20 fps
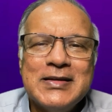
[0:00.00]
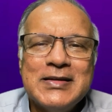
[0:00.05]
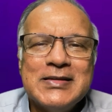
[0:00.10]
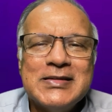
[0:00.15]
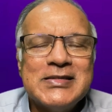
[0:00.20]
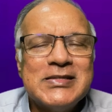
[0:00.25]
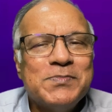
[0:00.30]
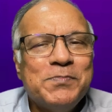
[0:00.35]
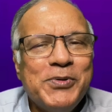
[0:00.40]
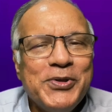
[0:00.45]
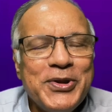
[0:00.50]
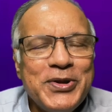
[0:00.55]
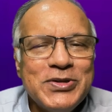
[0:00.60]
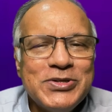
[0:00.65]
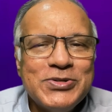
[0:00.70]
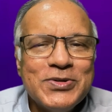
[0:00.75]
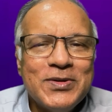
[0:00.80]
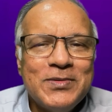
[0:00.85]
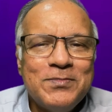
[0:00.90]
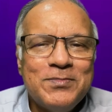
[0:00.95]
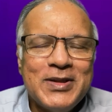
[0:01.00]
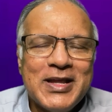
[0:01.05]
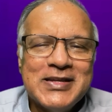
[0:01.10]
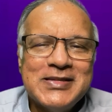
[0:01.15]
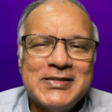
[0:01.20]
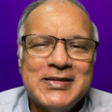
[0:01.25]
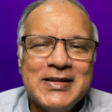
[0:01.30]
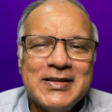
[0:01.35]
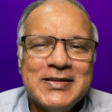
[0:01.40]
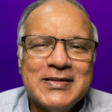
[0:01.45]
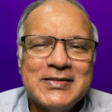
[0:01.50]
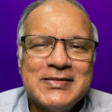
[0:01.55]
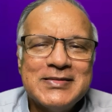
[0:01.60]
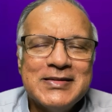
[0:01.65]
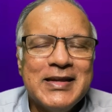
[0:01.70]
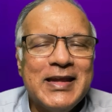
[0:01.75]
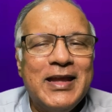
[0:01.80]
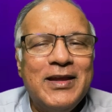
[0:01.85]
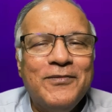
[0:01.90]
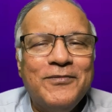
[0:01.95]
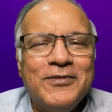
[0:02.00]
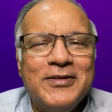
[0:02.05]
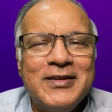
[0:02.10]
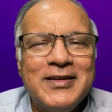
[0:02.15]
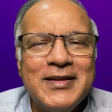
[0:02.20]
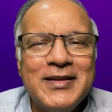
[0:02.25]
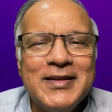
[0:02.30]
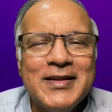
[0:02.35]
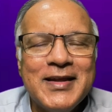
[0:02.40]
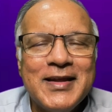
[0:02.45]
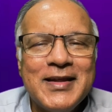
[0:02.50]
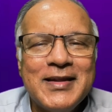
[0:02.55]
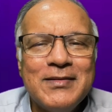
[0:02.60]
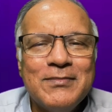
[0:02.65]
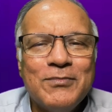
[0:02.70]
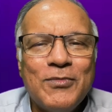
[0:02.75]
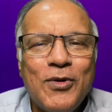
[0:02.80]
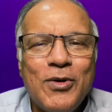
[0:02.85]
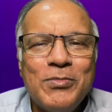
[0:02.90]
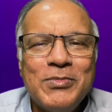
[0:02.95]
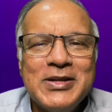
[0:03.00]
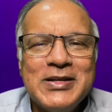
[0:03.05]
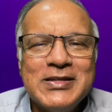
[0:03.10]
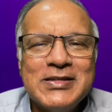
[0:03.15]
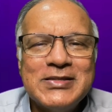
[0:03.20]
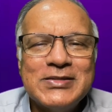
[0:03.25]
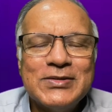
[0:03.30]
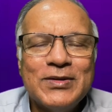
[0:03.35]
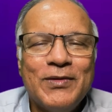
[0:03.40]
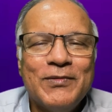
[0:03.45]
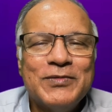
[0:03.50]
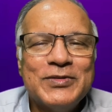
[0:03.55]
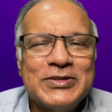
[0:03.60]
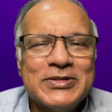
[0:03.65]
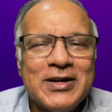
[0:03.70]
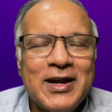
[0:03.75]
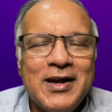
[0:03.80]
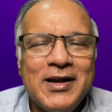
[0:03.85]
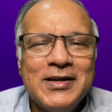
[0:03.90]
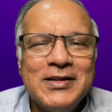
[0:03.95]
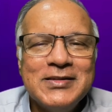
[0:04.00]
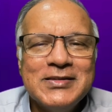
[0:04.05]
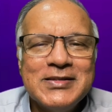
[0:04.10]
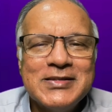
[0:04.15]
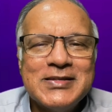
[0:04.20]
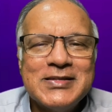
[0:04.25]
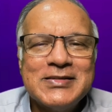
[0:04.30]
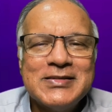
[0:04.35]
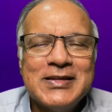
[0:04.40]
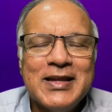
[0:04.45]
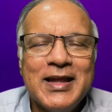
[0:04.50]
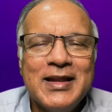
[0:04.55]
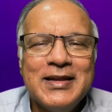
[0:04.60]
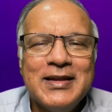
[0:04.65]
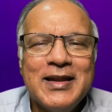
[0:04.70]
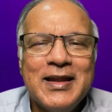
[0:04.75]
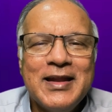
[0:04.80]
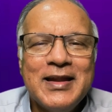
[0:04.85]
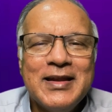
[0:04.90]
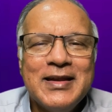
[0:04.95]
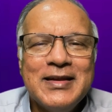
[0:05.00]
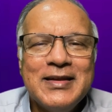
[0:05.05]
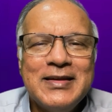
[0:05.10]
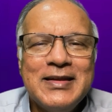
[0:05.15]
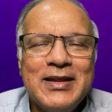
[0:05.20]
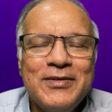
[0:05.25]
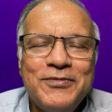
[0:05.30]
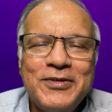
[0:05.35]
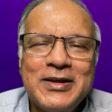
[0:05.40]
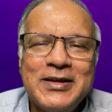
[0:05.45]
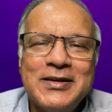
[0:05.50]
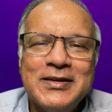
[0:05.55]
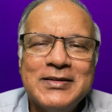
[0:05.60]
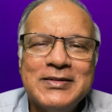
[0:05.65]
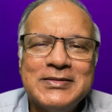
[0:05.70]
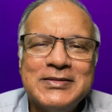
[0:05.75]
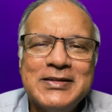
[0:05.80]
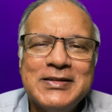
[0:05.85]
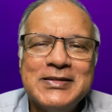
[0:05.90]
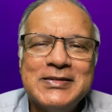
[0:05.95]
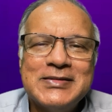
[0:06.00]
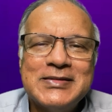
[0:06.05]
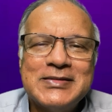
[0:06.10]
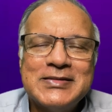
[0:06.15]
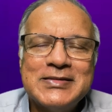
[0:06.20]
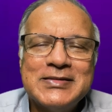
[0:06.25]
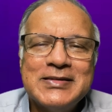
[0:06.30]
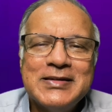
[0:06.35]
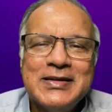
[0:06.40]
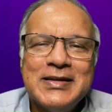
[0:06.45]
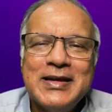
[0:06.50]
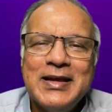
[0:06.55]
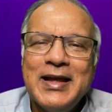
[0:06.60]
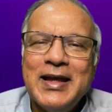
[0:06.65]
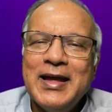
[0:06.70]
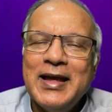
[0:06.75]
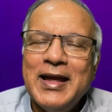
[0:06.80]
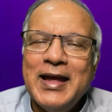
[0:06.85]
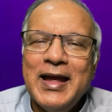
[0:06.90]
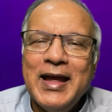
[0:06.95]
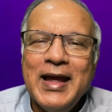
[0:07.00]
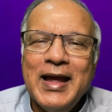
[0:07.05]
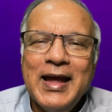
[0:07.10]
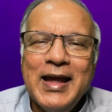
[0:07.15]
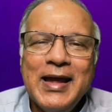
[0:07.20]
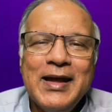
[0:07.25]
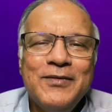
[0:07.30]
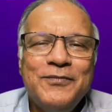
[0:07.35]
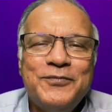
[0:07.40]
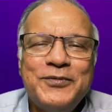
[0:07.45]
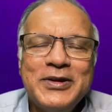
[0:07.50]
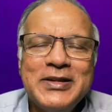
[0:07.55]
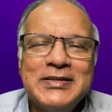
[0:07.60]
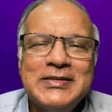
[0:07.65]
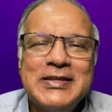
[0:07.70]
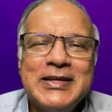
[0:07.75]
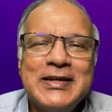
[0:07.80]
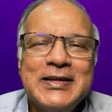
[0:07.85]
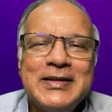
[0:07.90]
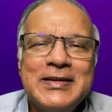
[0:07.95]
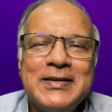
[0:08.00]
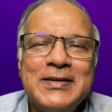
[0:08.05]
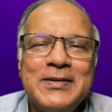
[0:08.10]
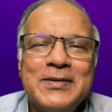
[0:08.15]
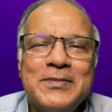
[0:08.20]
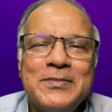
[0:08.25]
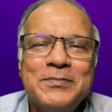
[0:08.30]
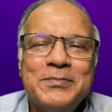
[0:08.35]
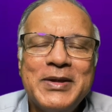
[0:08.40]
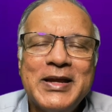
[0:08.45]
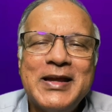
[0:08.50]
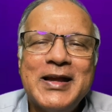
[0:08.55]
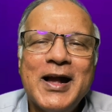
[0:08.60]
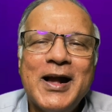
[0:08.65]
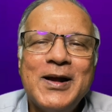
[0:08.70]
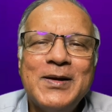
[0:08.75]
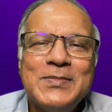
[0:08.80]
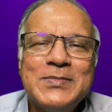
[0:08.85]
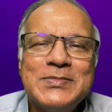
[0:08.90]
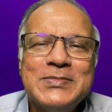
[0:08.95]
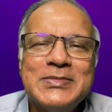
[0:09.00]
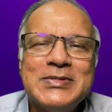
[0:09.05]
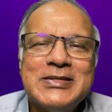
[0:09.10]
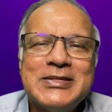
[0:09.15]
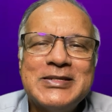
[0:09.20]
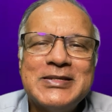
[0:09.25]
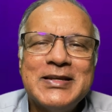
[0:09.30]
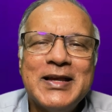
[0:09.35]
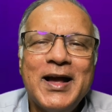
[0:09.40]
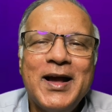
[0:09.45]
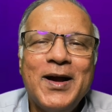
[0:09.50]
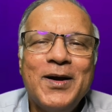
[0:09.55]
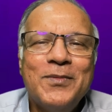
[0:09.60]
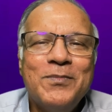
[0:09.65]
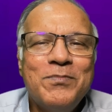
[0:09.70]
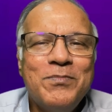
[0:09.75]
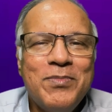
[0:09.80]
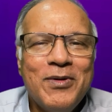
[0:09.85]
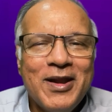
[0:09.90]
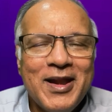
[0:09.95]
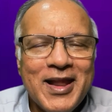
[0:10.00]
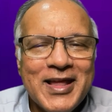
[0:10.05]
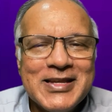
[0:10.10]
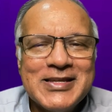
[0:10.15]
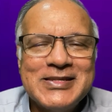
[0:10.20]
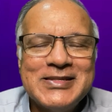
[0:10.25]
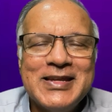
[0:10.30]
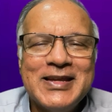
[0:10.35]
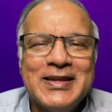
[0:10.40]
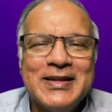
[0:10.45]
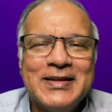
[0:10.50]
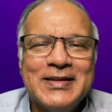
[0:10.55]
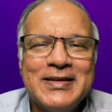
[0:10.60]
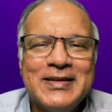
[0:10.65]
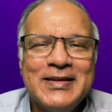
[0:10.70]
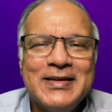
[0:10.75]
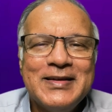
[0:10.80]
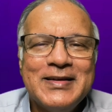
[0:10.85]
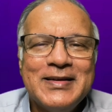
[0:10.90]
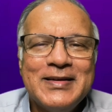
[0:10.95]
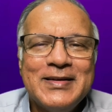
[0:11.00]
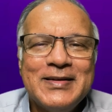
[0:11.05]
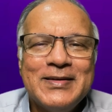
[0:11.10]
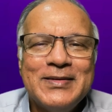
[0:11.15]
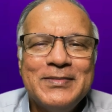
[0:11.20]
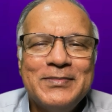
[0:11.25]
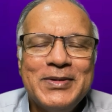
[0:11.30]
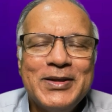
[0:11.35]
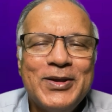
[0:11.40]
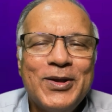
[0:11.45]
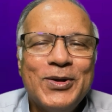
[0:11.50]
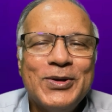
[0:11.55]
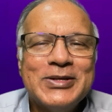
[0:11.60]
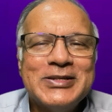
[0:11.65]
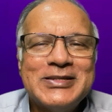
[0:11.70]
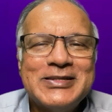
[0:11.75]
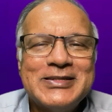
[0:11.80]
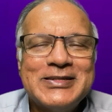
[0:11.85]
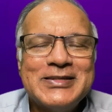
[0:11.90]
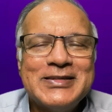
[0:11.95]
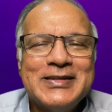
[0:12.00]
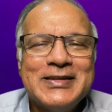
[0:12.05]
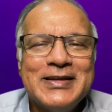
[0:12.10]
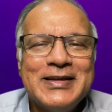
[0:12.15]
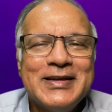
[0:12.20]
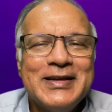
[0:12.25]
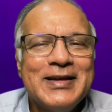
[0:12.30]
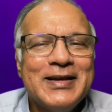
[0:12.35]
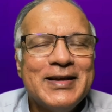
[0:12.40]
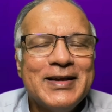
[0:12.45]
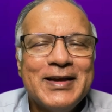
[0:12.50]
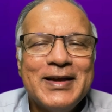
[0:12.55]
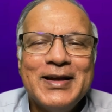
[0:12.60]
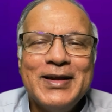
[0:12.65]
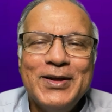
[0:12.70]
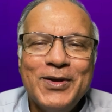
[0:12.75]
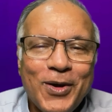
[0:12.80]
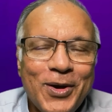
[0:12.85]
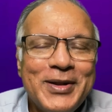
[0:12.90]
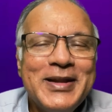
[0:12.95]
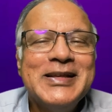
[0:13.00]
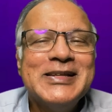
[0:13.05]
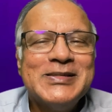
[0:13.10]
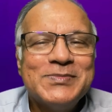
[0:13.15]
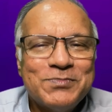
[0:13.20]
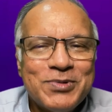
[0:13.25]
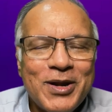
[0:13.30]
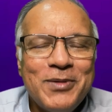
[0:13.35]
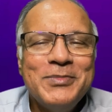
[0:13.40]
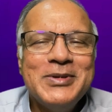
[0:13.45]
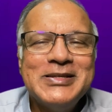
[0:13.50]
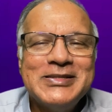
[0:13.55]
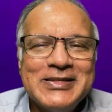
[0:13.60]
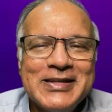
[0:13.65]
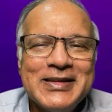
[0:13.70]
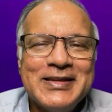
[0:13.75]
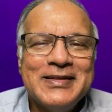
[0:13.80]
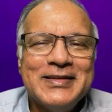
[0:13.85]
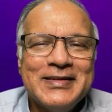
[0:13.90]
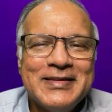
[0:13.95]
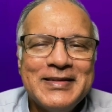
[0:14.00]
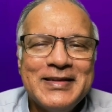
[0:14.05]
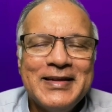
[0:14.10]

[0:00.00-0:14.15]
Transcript: spiritual blessings. Even in moments of trials and difficulties, everything becomes a blessing because God has promised it.